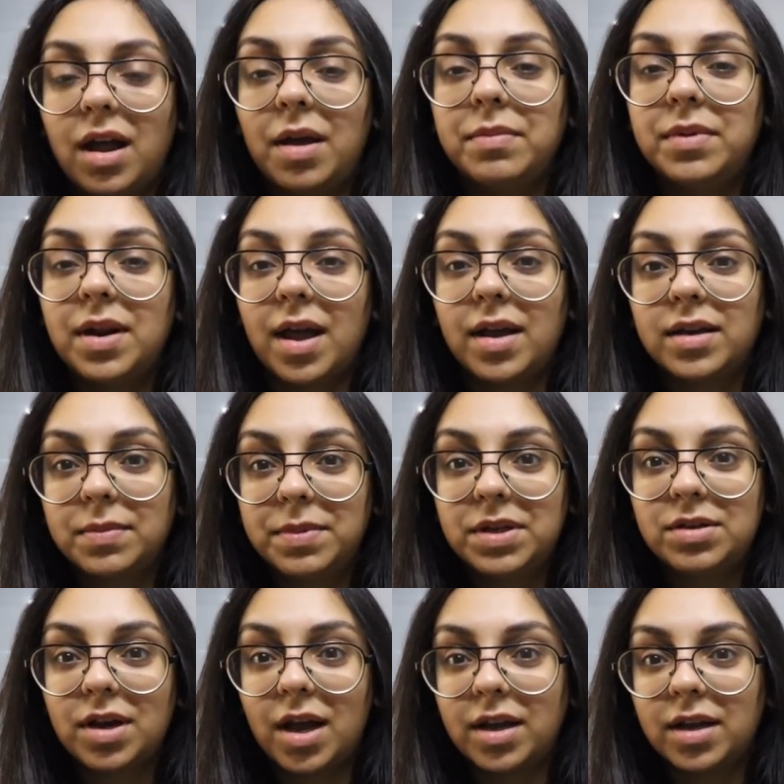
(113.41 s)
I'm dying to be
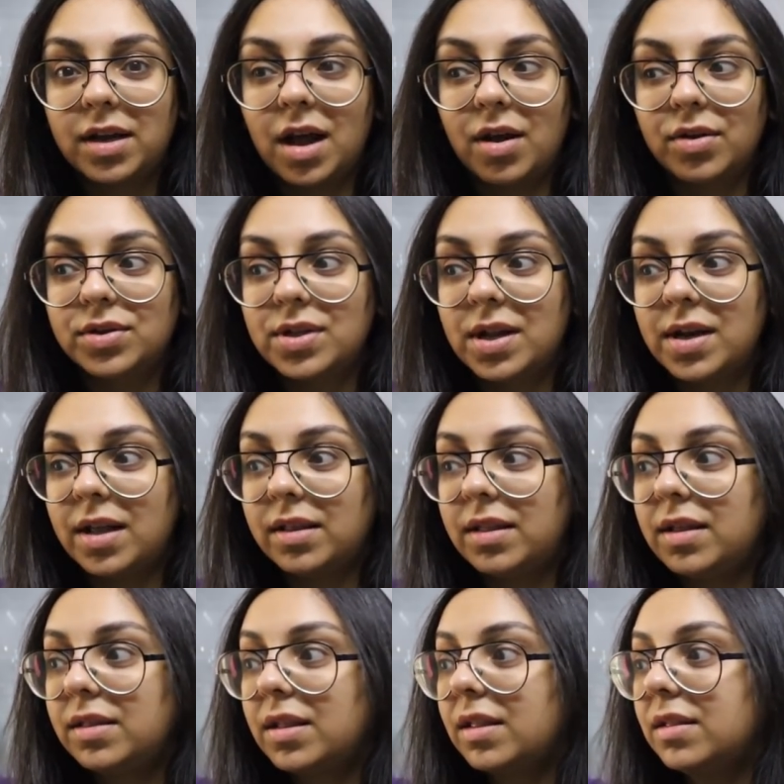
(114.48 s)
trying it out, and I
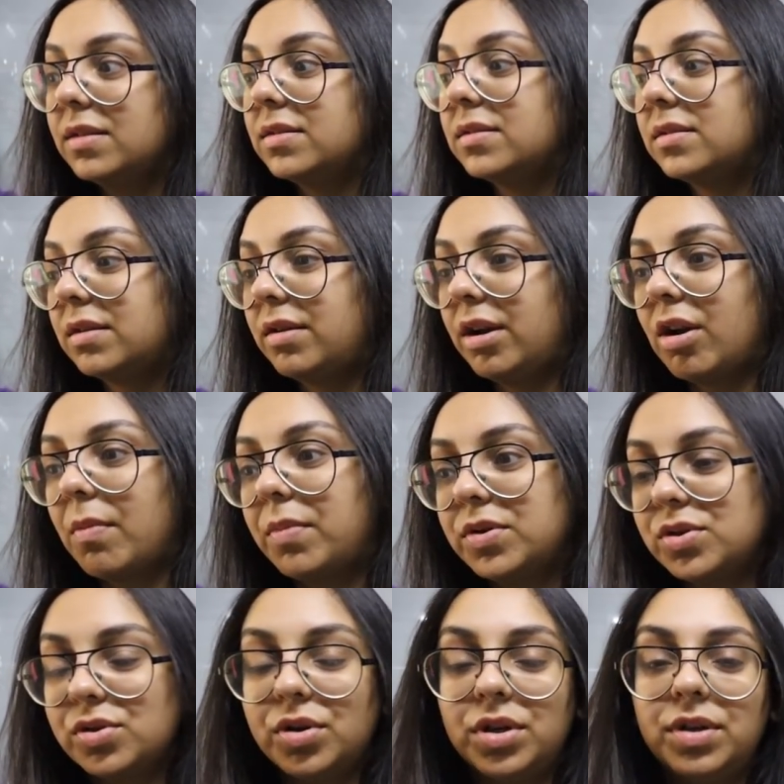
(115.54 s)
think that this is a great
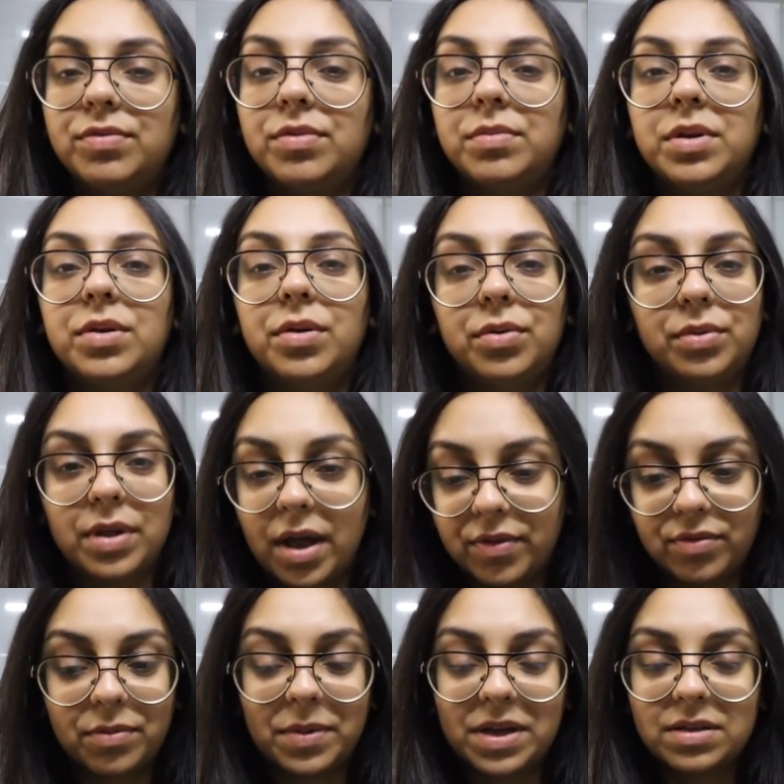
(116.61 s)
opportunity for me to do
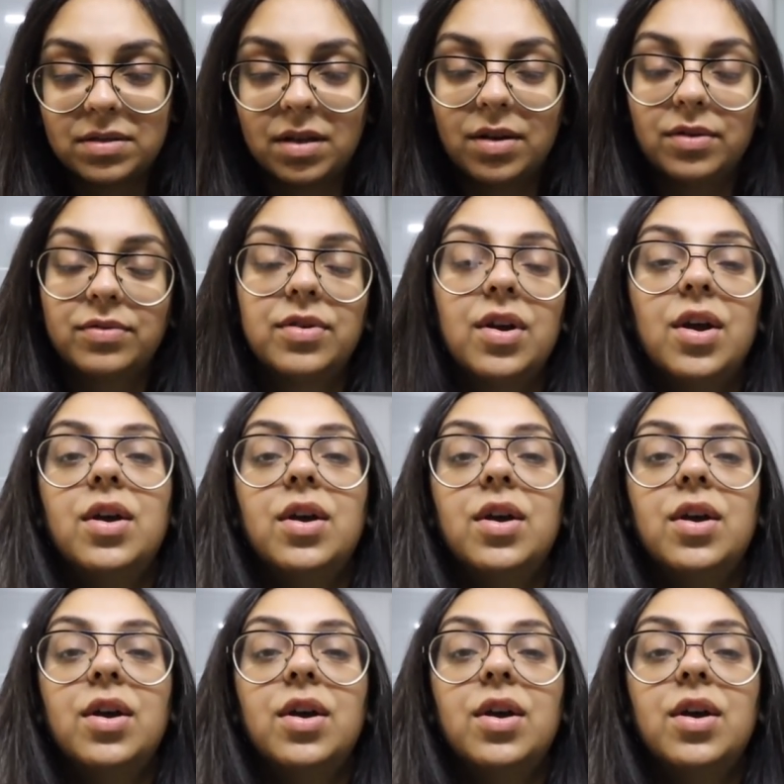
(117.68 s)
that for myself.